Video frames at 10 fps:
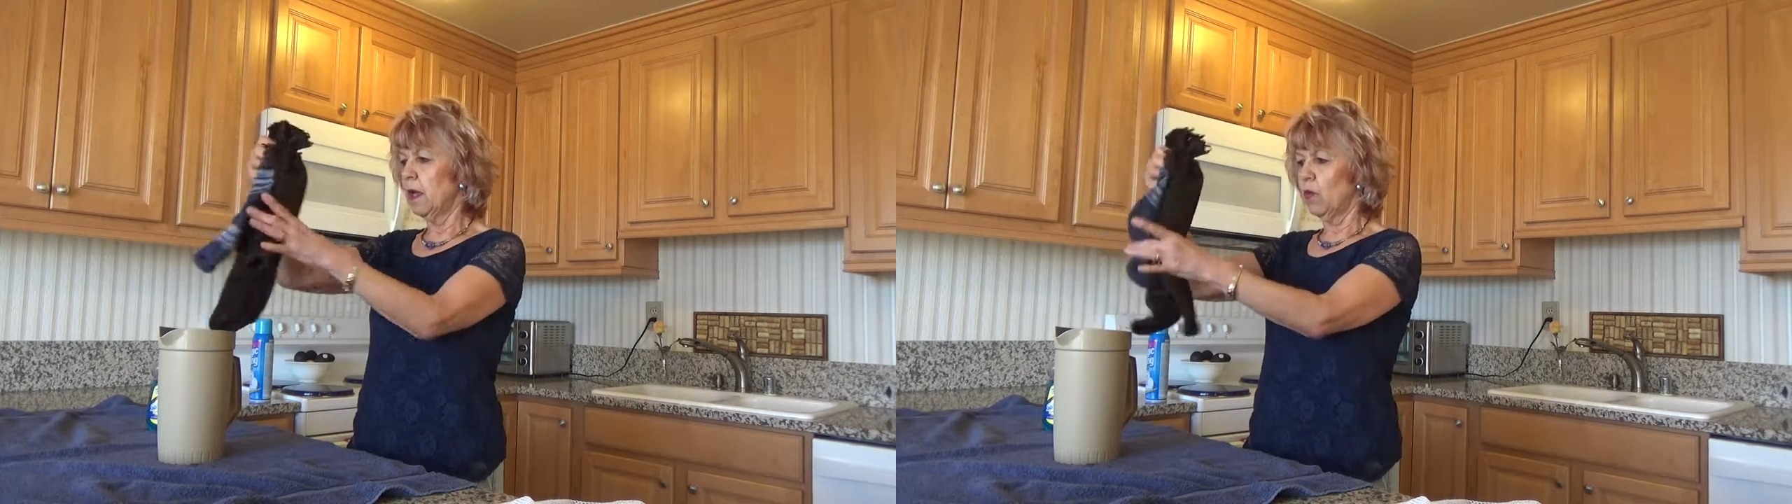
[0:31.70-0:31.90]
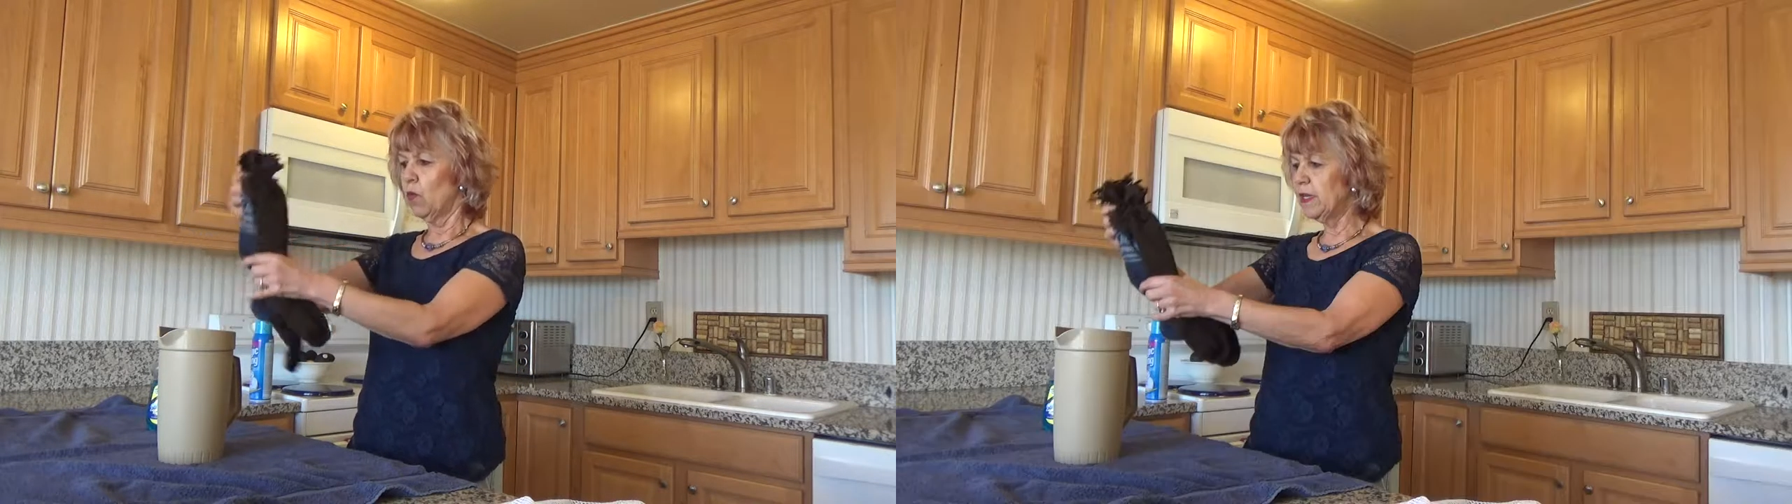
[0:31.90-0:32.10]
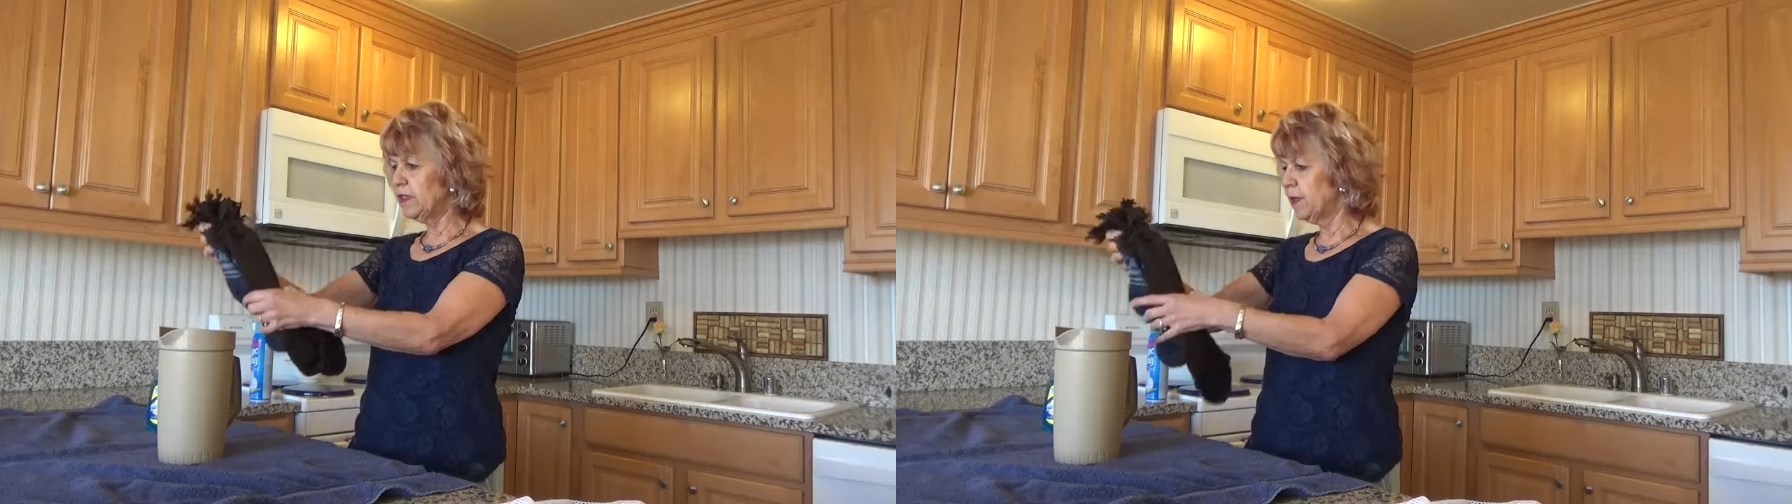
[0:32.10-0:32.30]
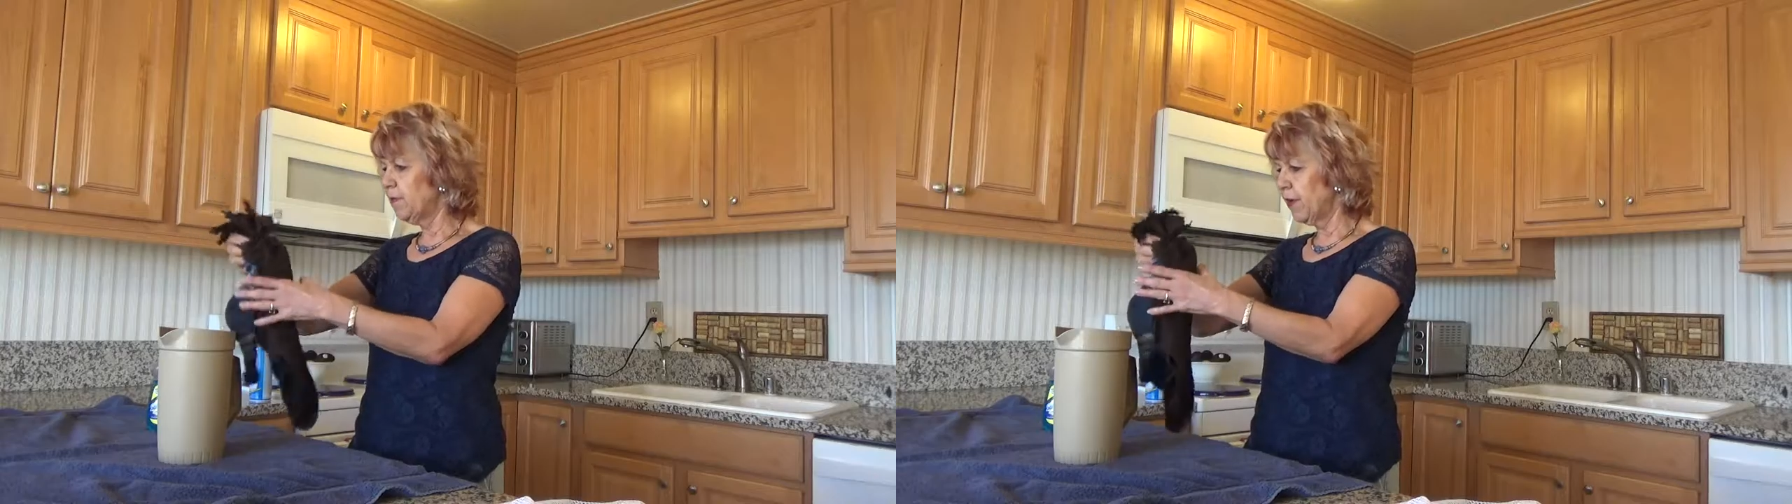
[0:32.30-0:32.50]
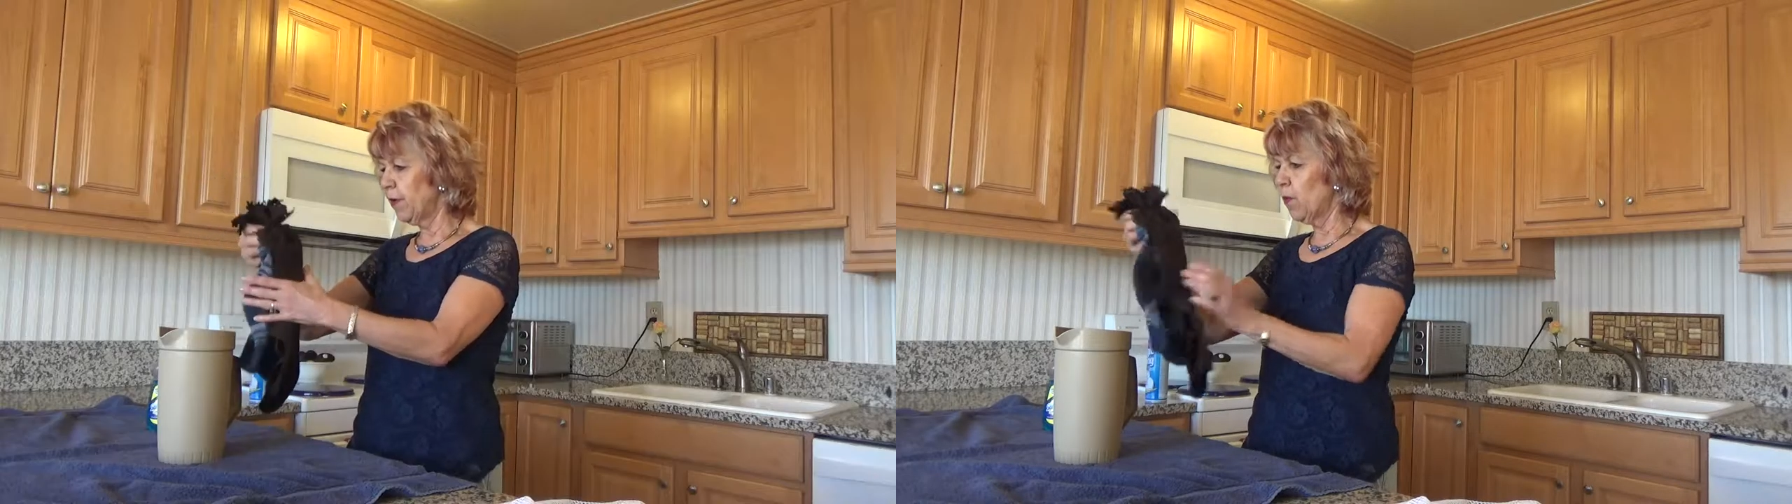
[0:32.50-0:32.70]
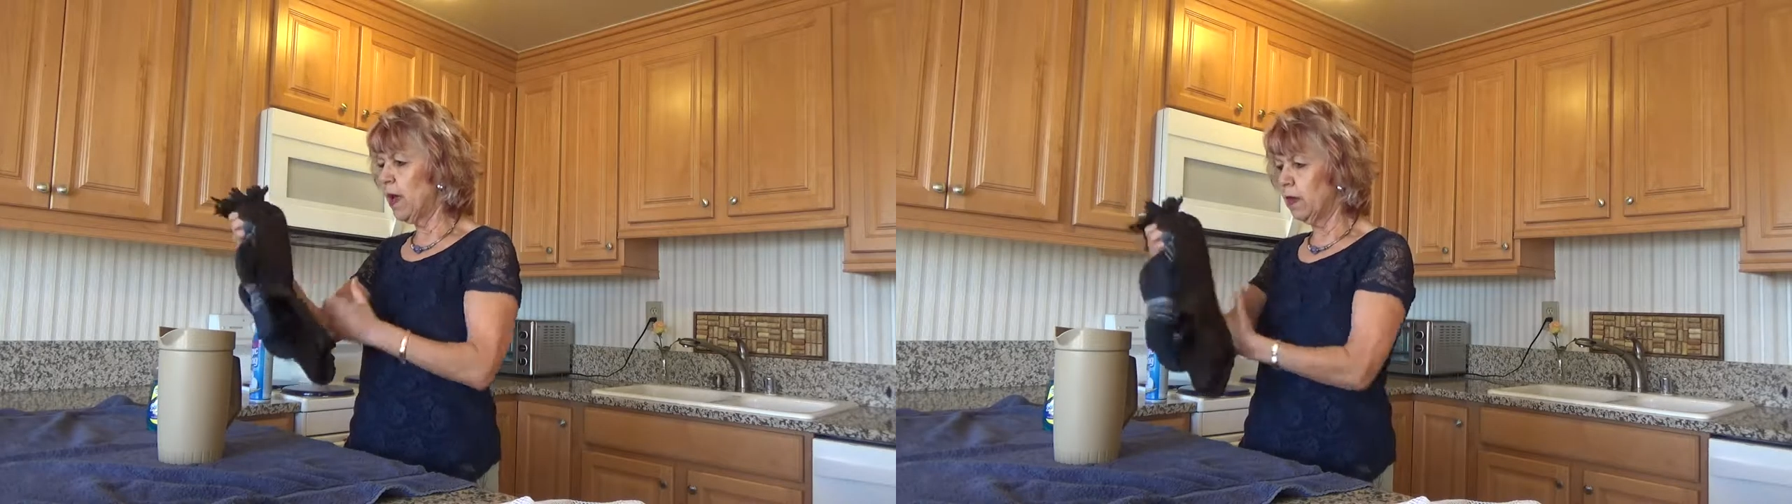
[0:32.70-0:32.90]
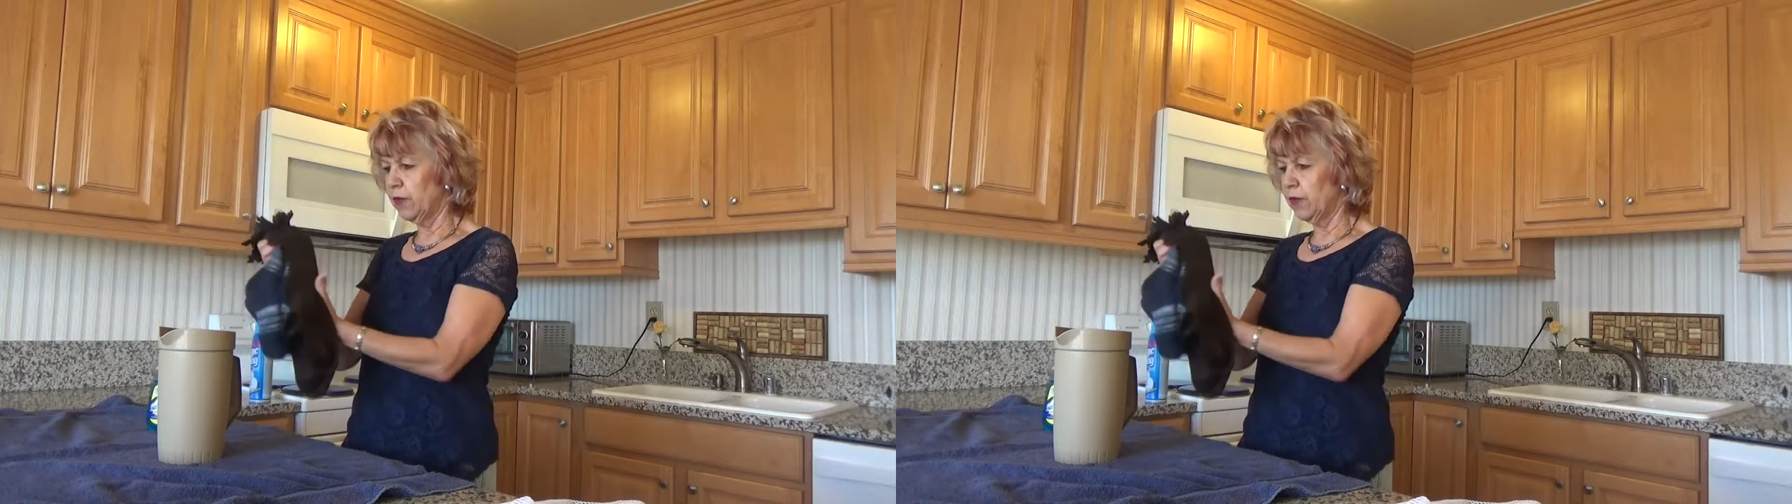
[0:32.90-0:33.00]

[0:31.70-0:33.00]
rinse them very well